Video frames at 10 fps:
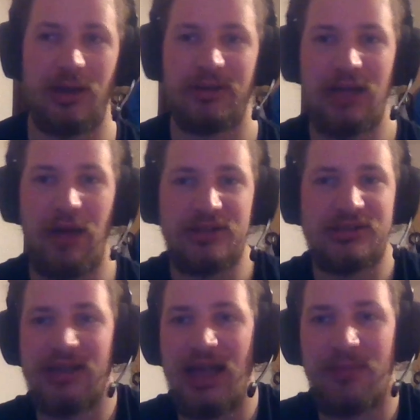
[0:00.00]
So I mean, now it's
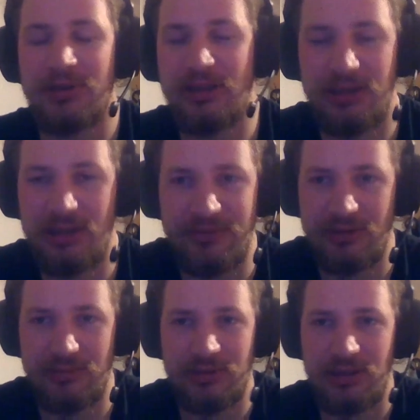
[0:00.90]
still happening, and
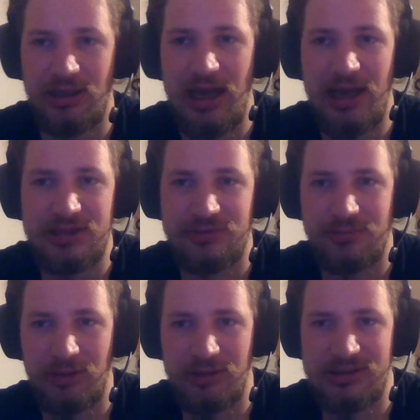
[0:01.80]
even the ice
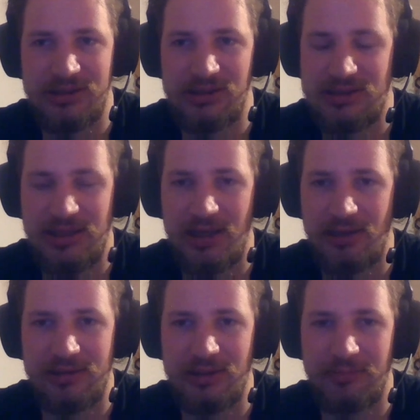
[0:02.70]
will still stay
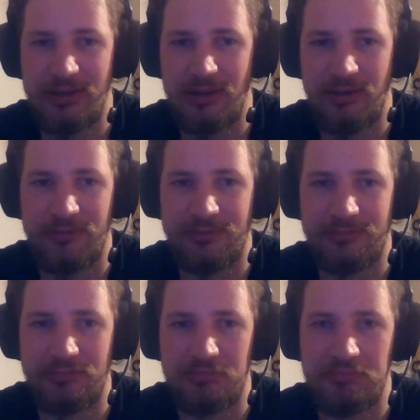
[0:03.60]
until
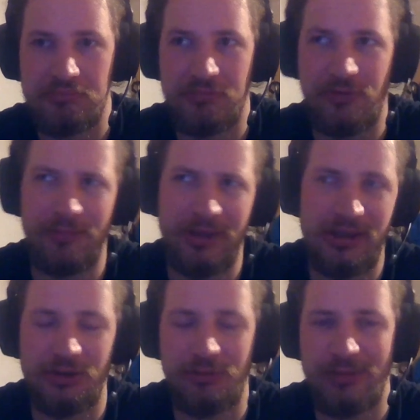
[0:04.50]
from
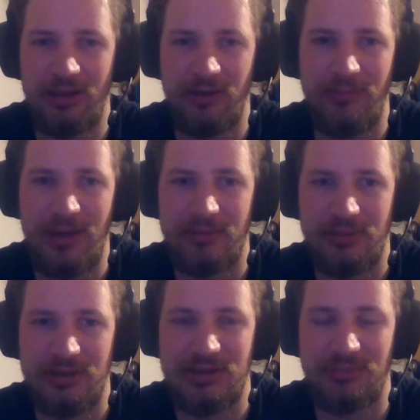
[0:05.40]
beginning to middle of May.
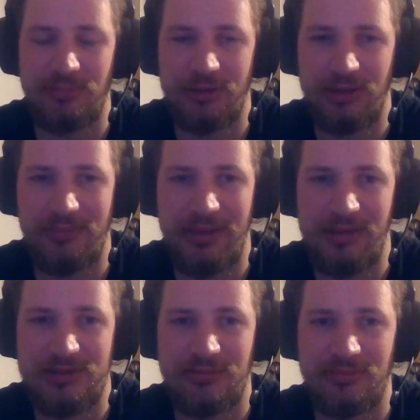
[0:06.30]
At some point, it
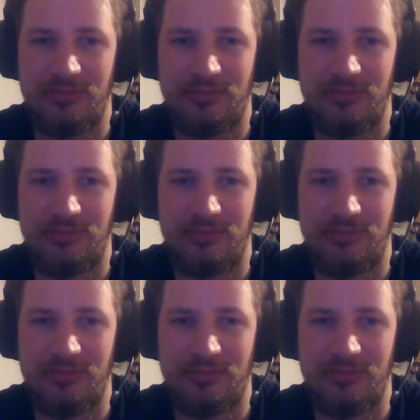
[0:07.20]
melts.